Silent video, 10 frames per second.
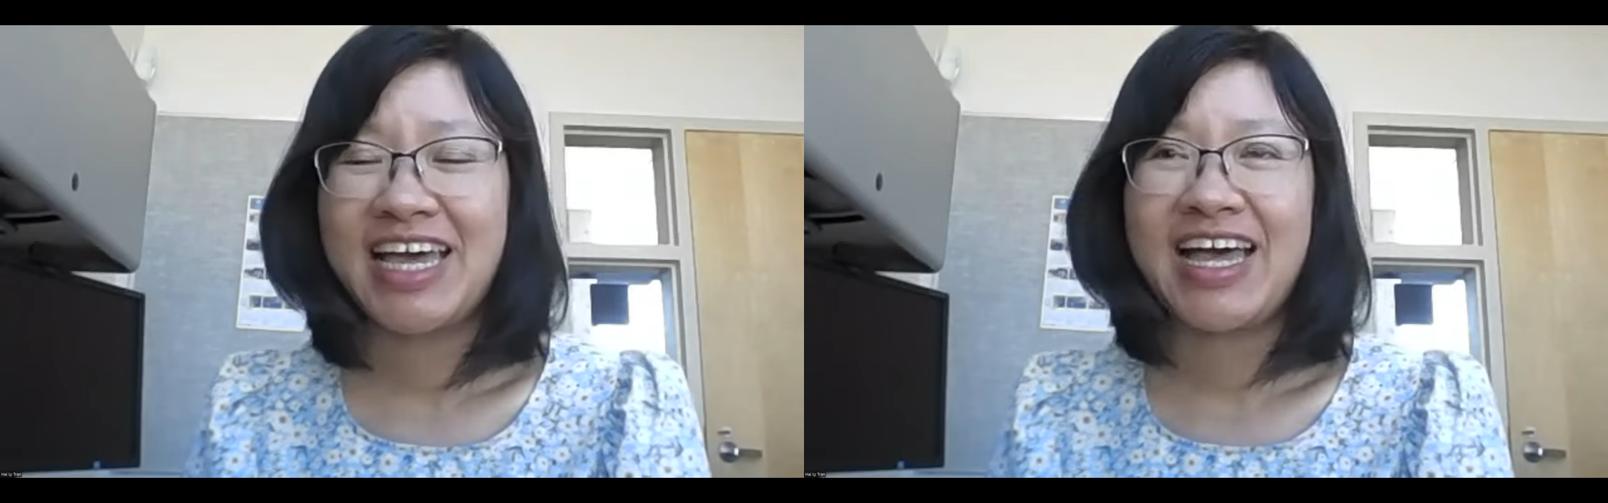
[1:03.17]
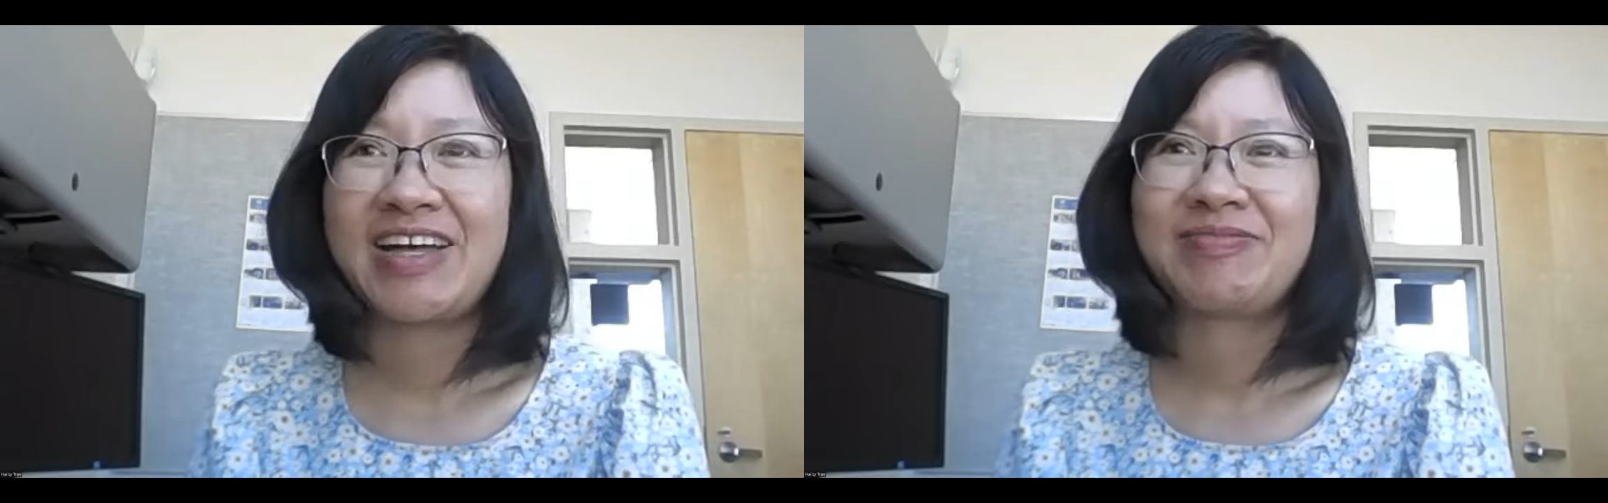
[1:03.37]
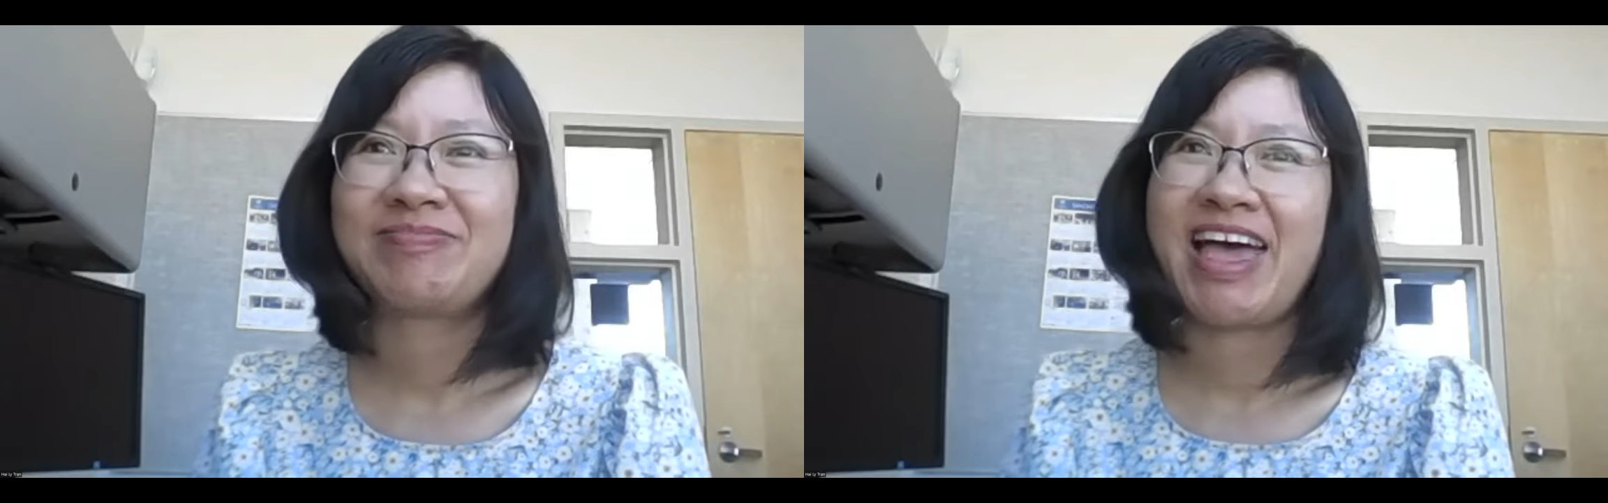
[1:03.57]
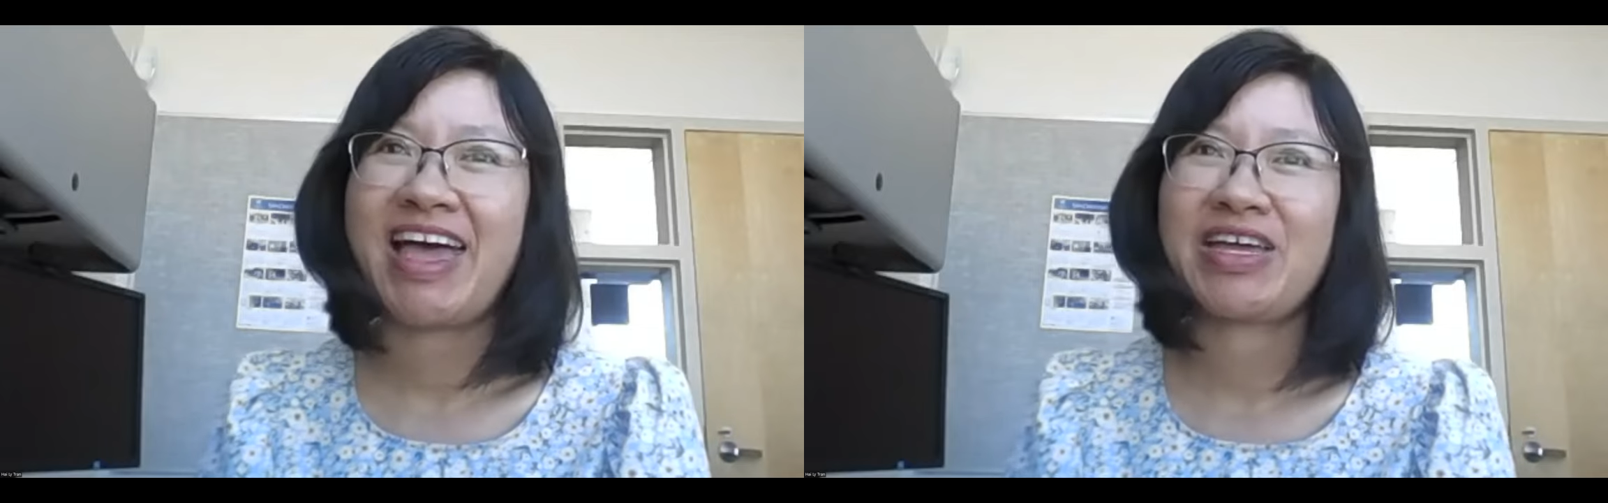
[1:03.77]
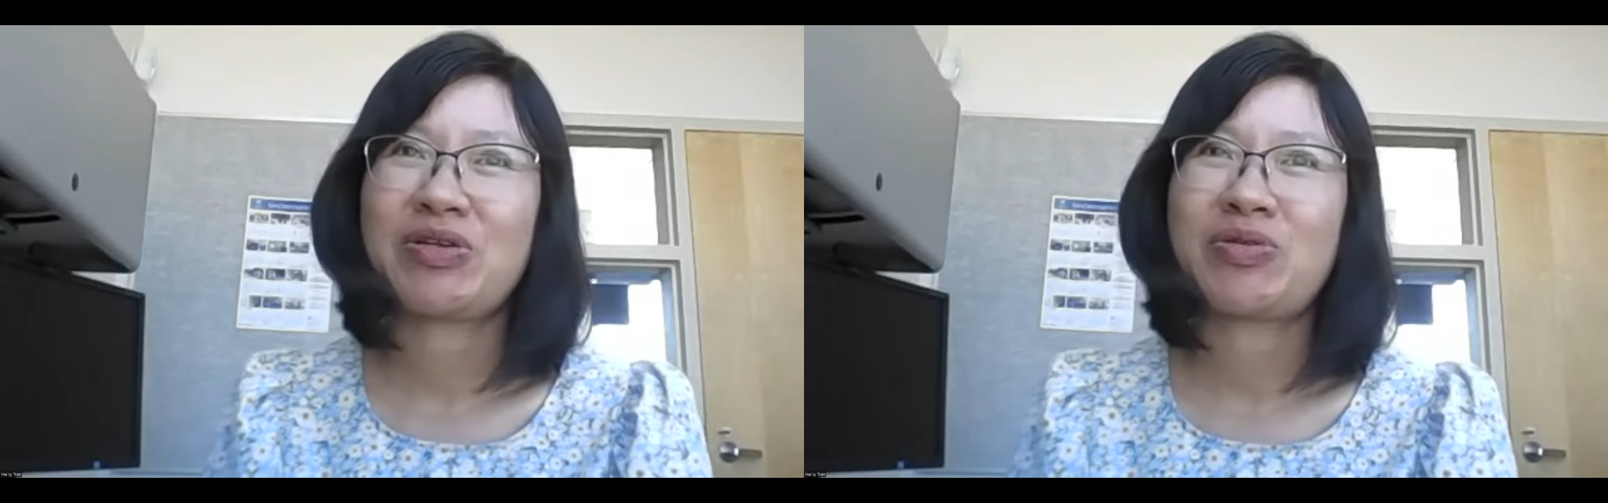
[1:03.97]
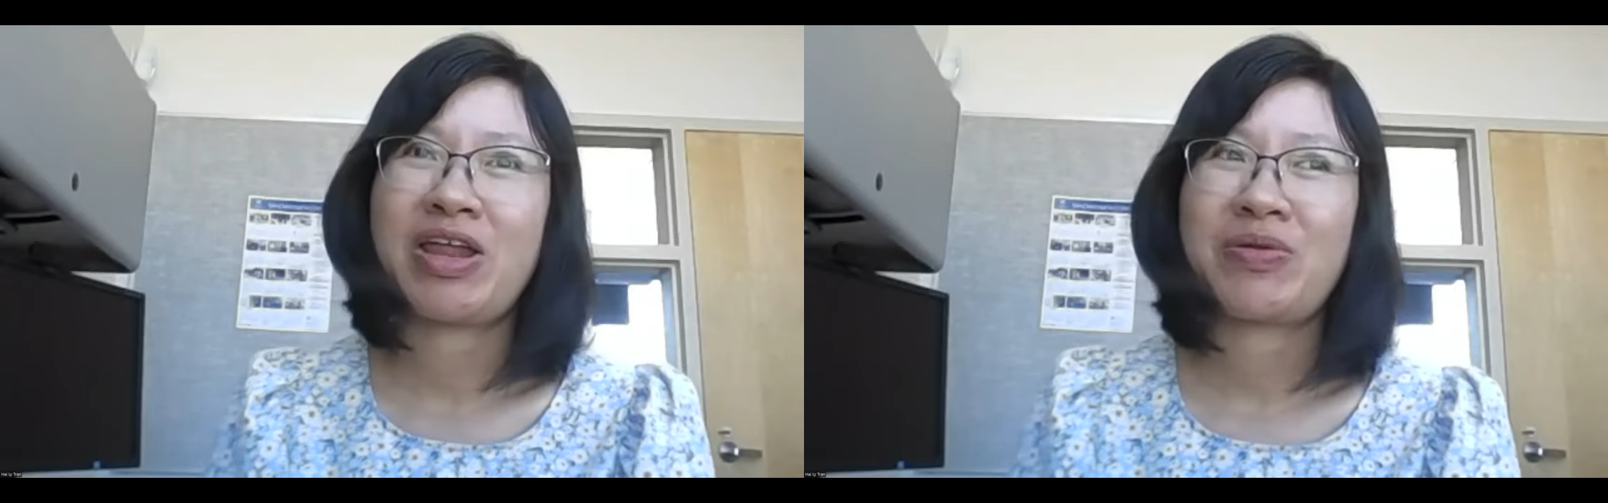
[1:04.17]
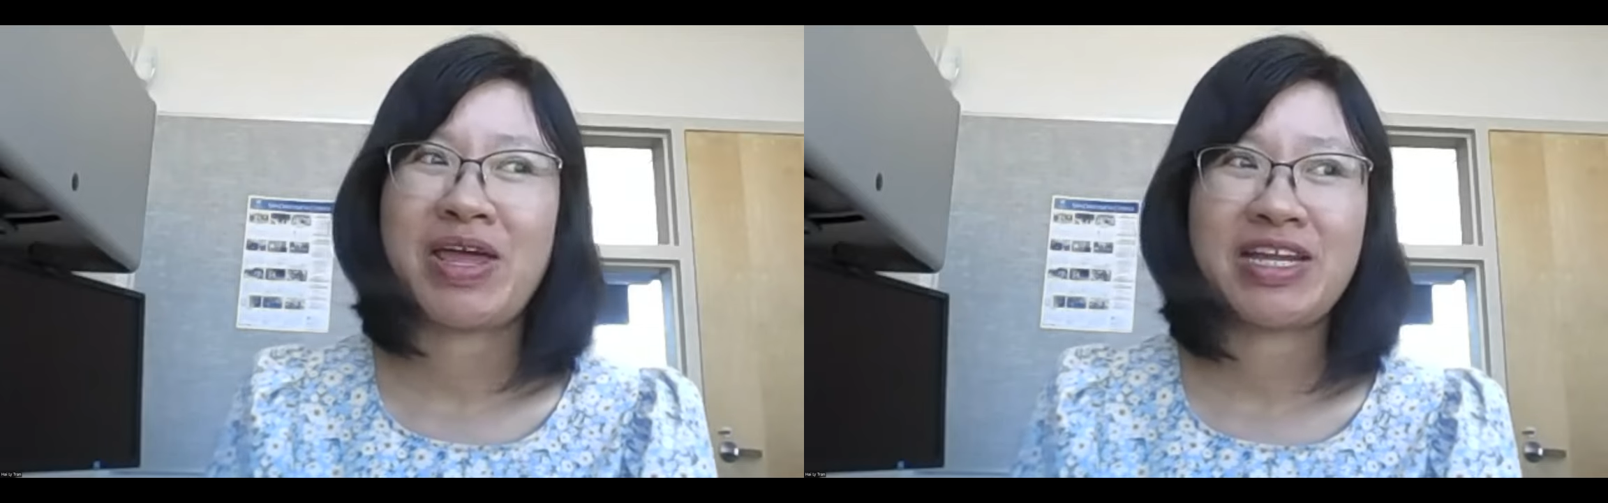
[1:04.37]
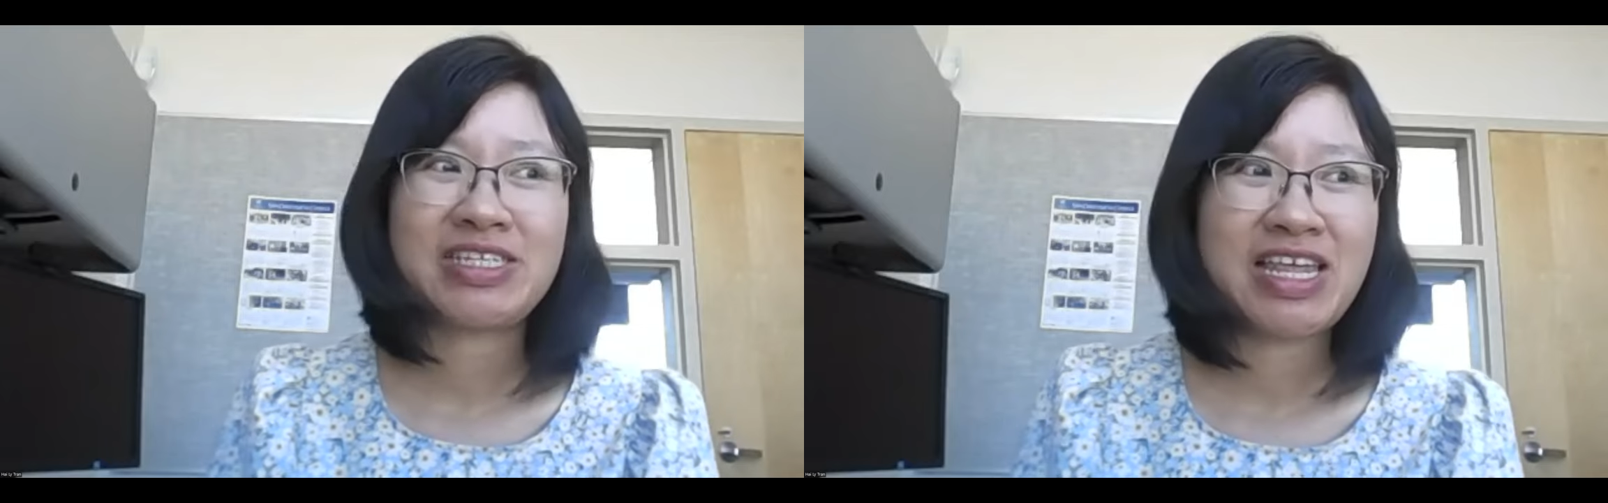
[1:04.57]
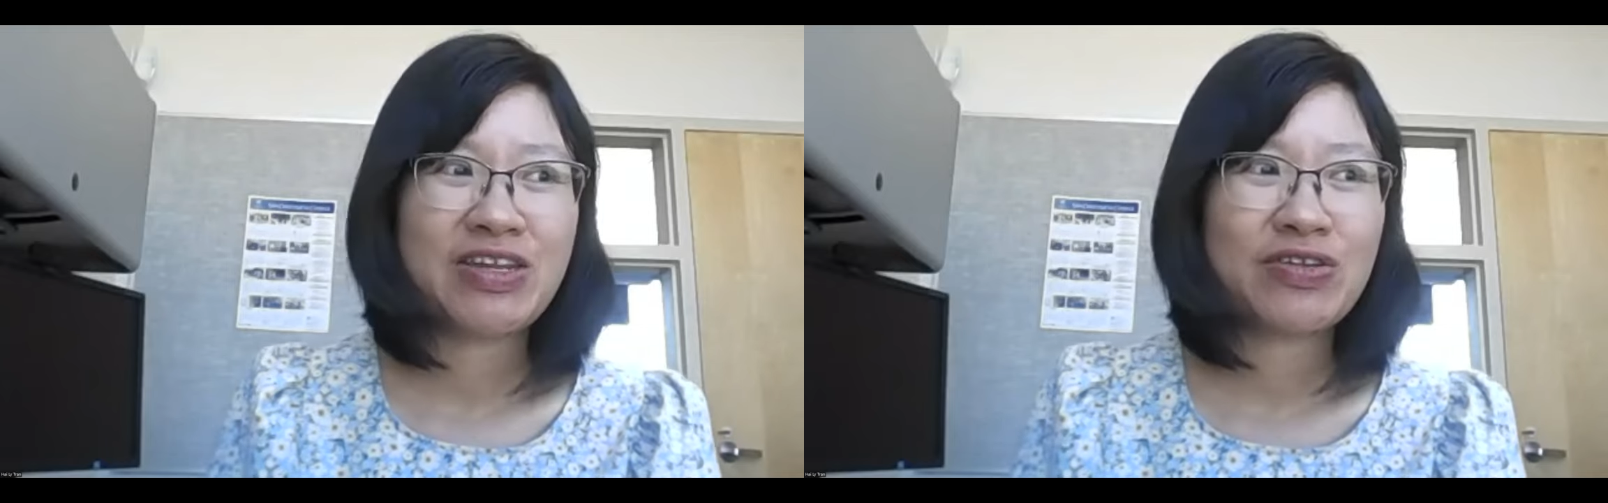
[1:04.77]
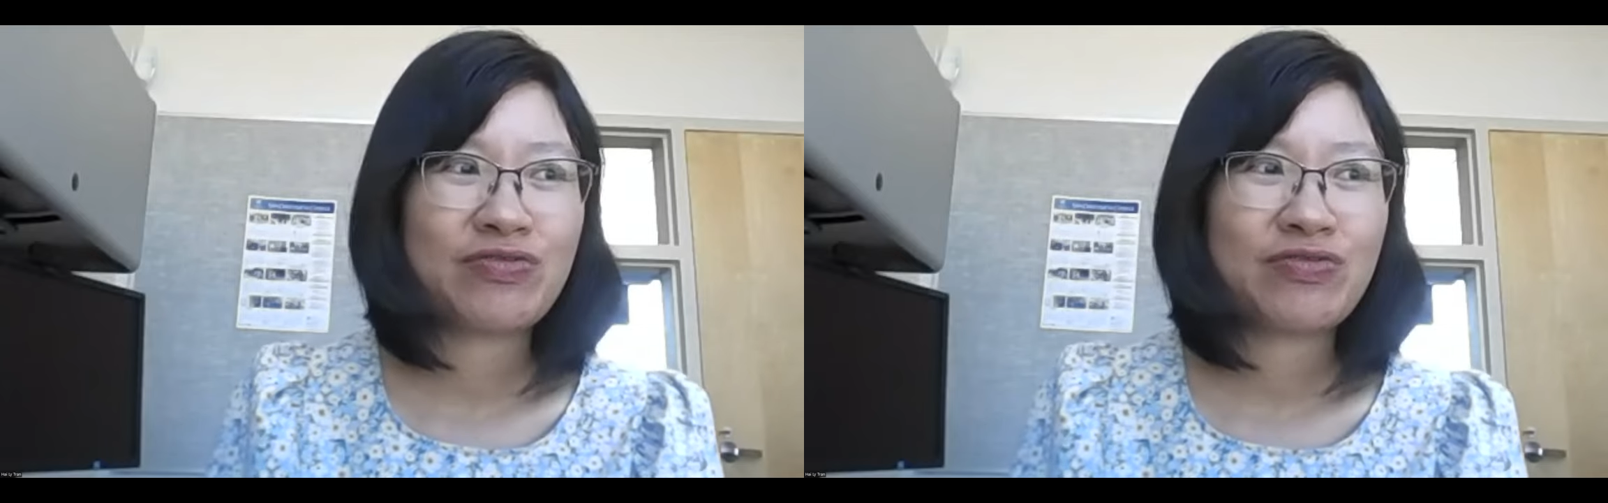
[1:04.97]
I graduated